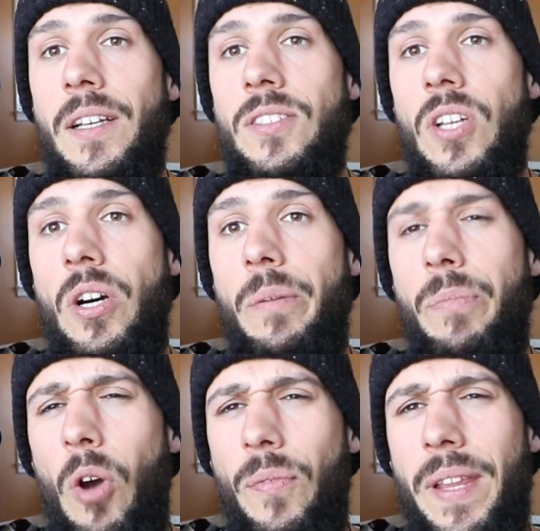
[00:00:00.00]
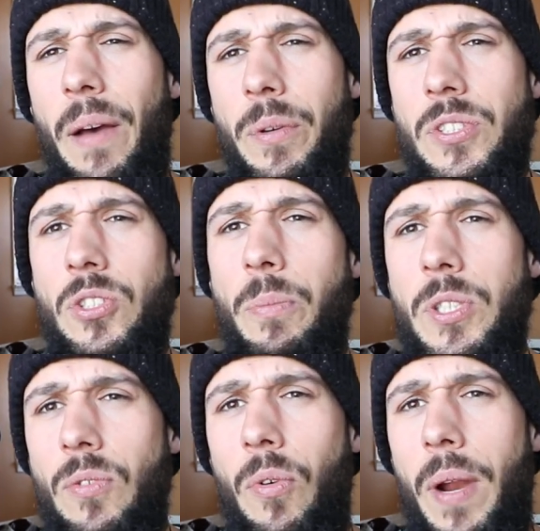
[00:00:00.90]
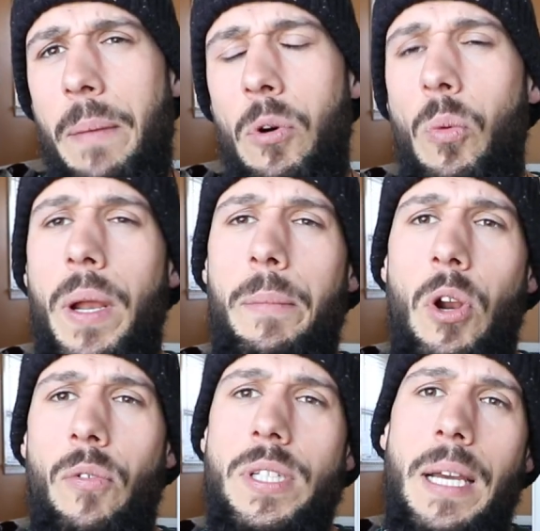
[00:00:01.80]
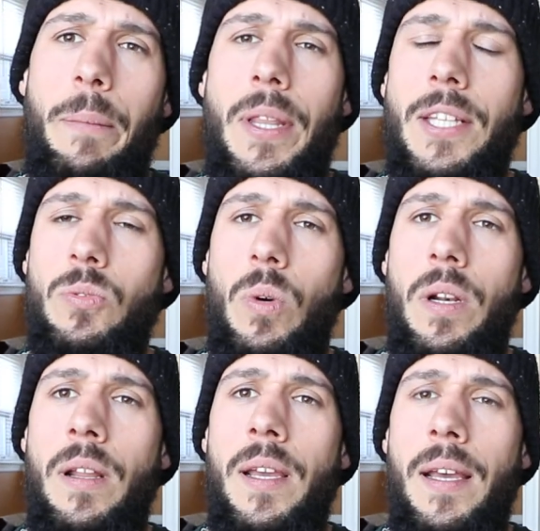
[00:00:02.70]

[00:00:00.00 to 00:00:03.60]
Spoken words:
So hopefully that wasn't too much of a ramble, went a bit over time on this one.